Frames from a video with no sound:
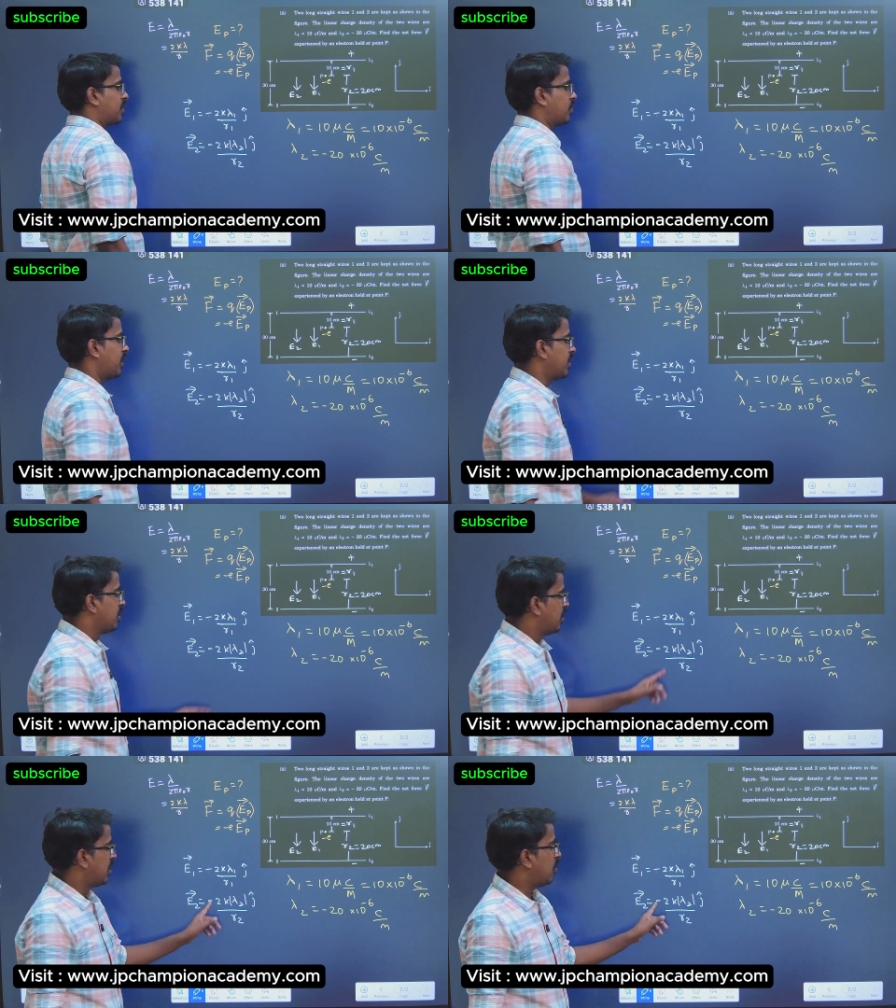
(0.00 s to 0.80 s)
Okay.
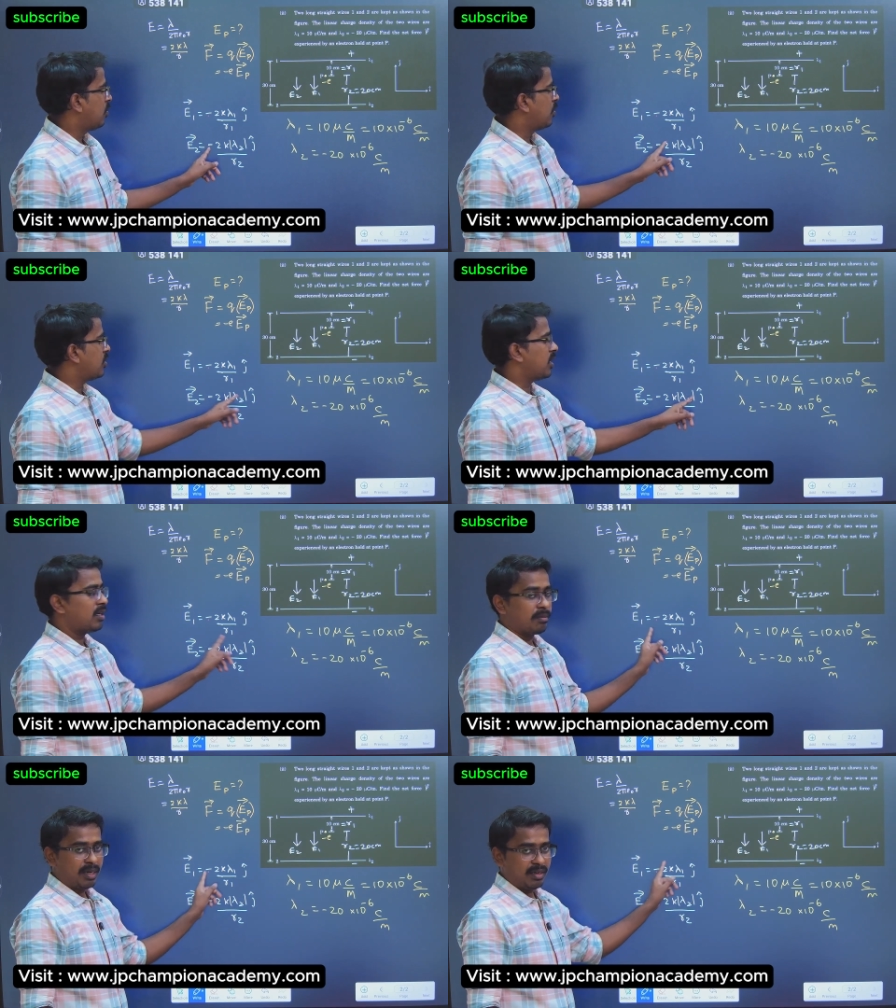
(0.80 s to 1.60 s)
Now both are
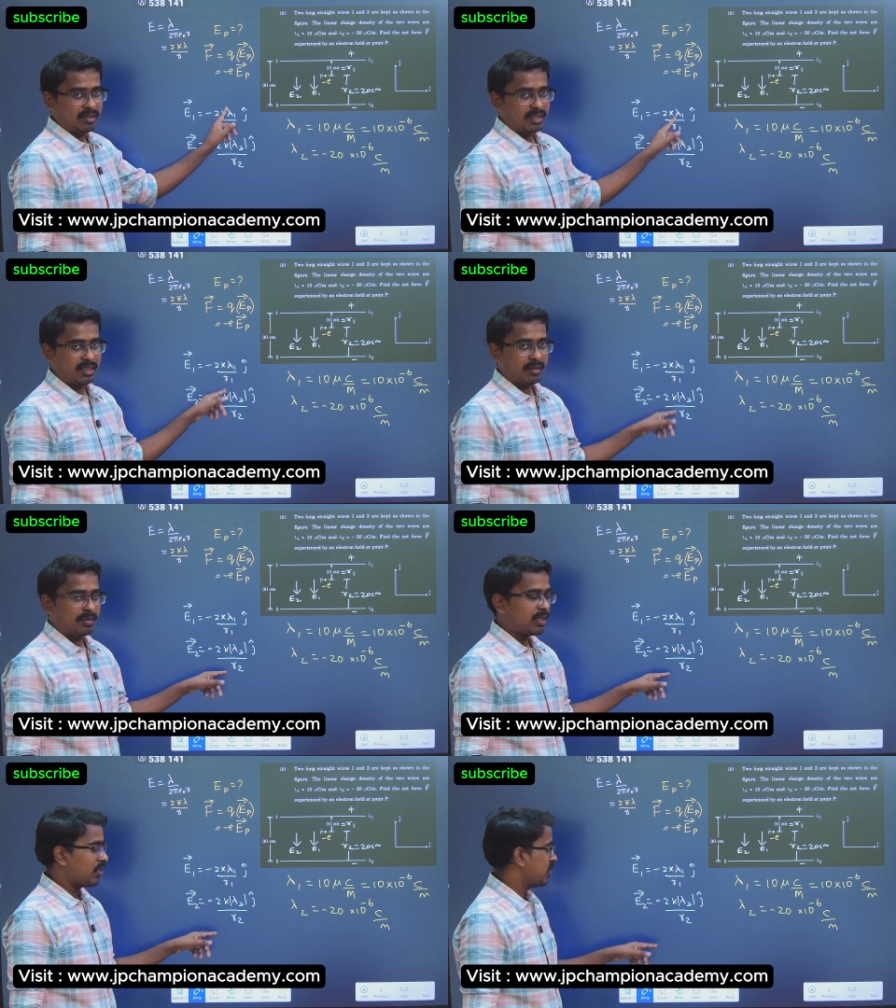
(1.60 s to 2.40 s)
in minus j cap
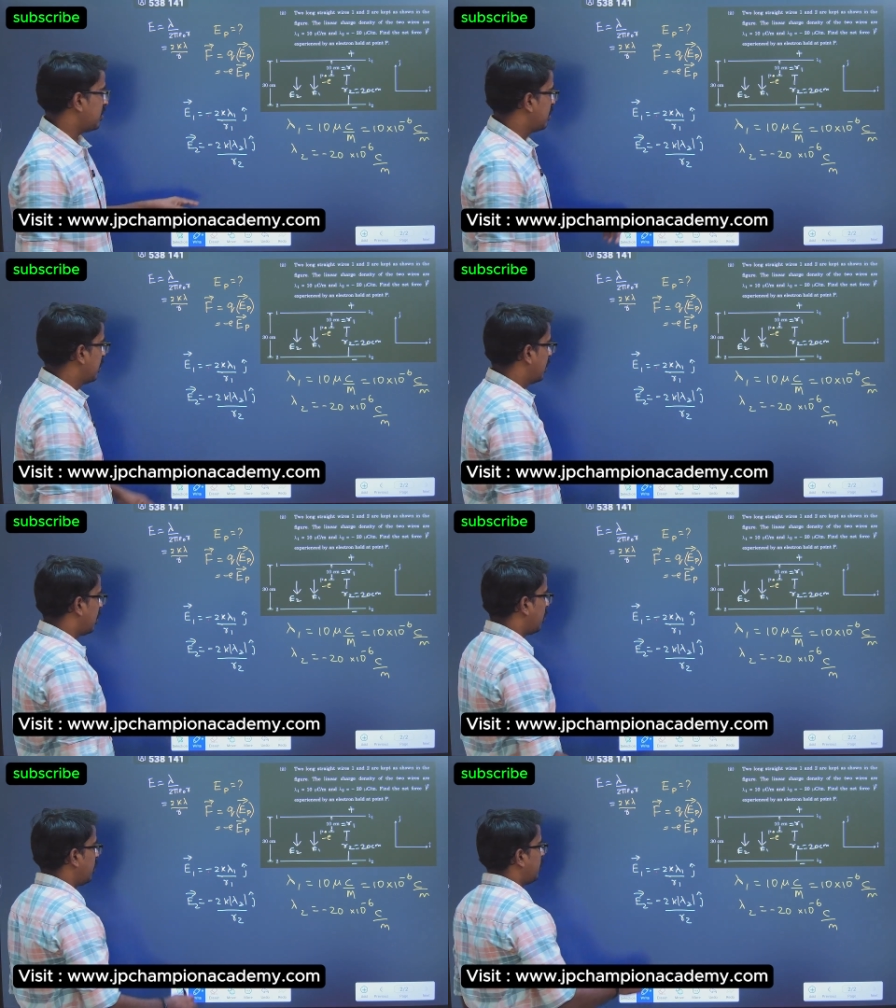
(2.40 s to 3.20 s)
direction.
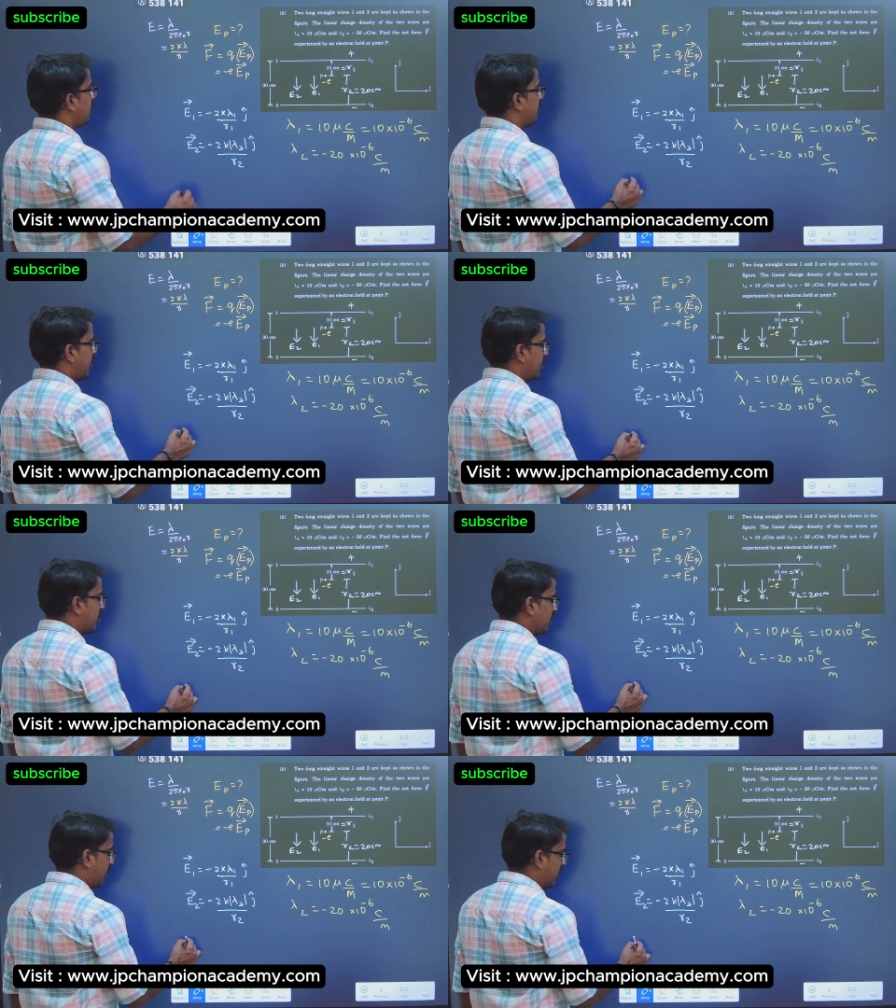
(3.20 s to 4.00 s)
Now if you
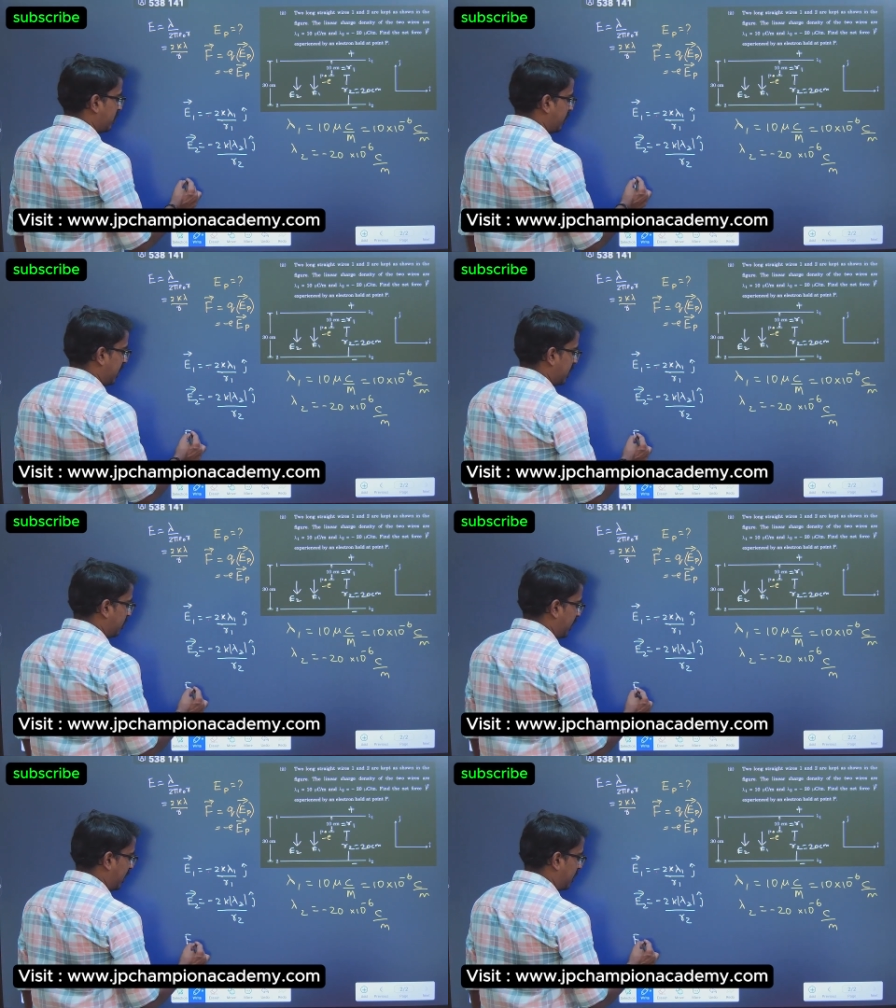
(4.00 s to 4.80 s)
want to find the
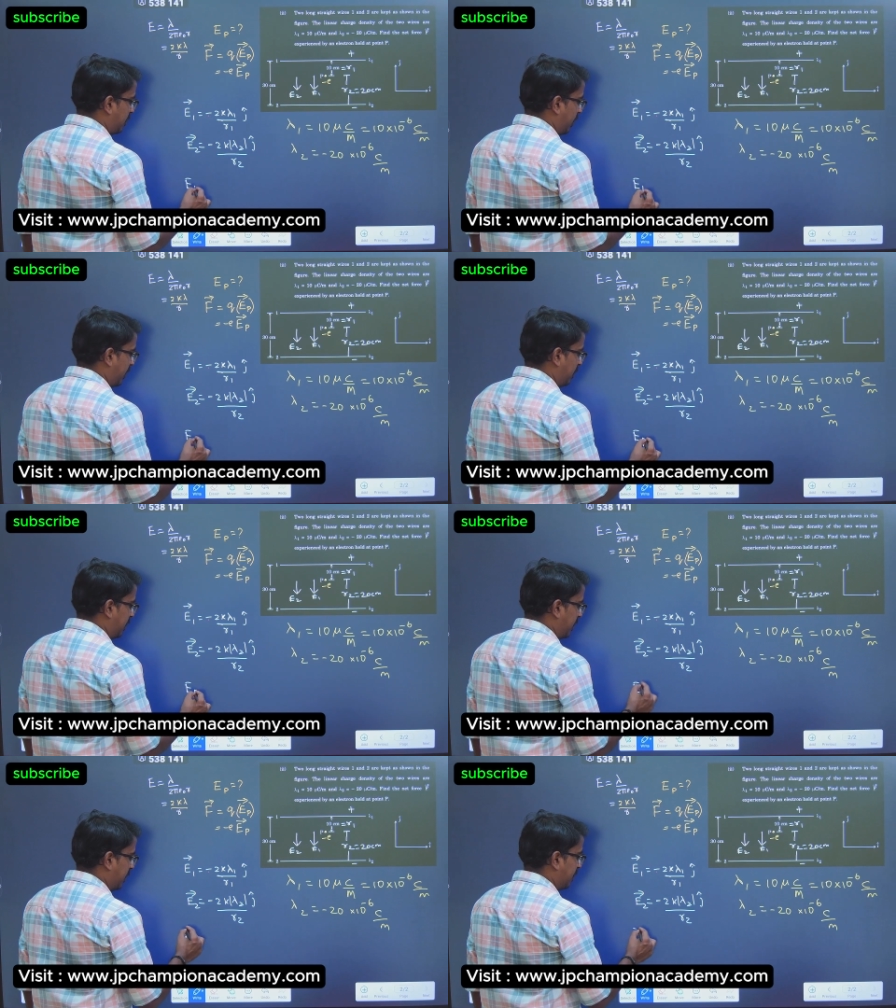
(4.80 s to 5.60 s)
field at point
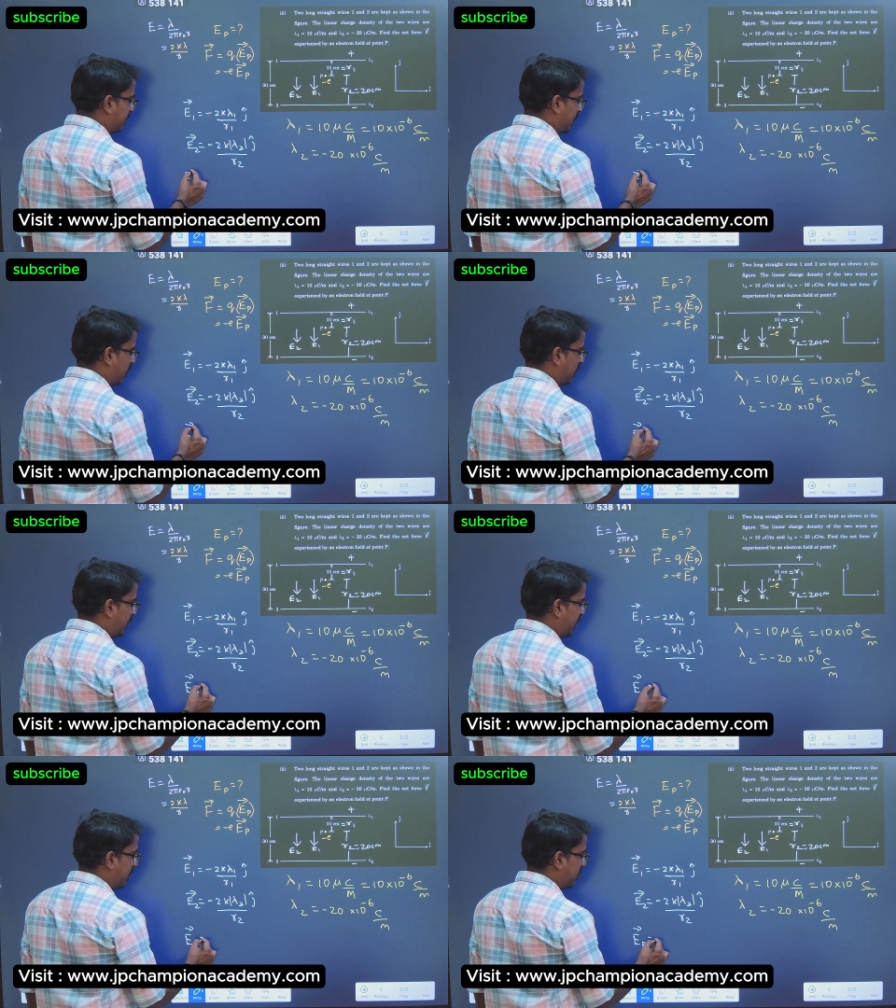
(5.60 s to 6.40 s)
P, what we
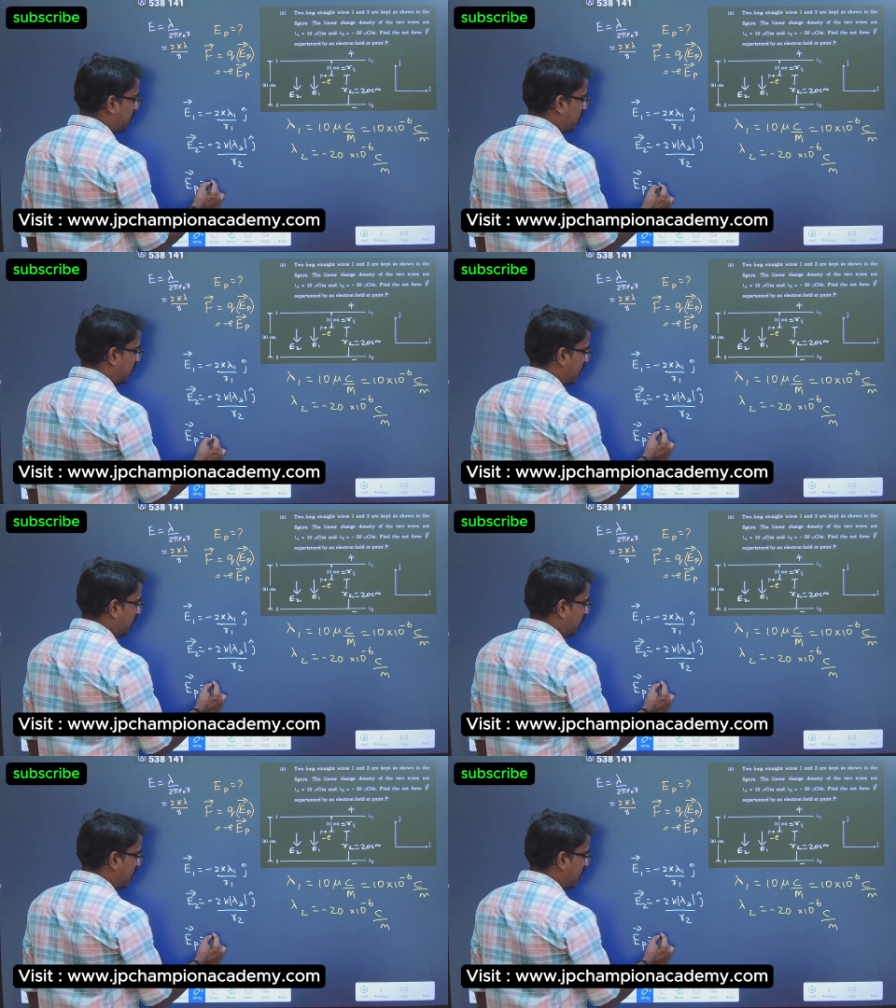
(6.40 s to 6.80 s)
need to do?